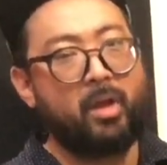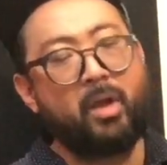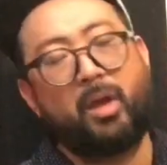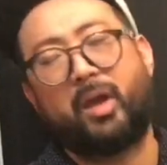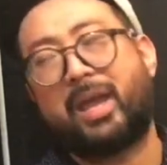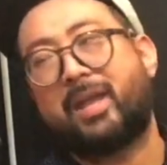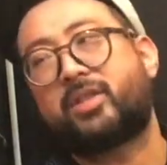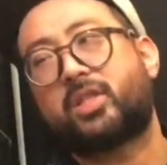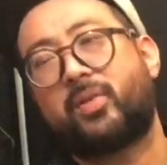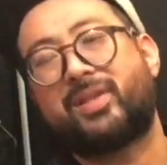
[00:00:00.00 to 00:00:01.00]
Again,
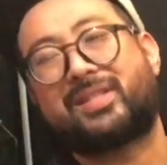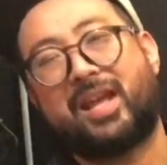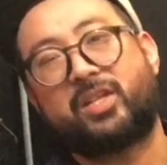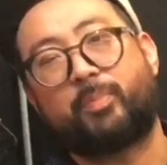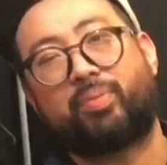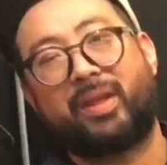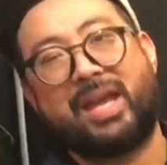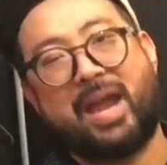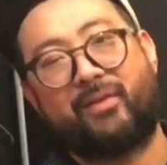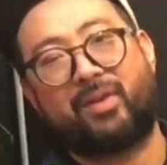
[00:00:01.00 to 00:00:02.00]
students tend to play
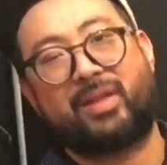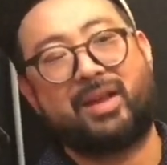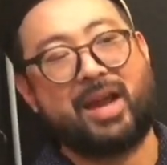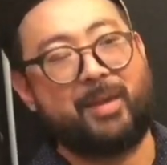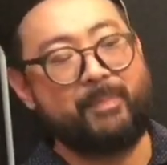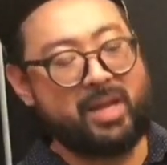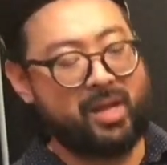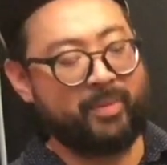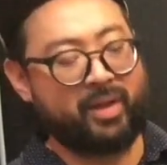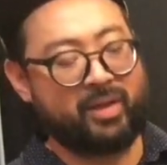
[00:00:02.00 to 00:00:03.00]
everything kind of
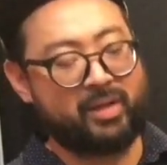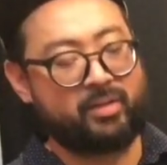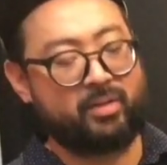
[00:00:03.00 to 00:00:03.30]
medium like this.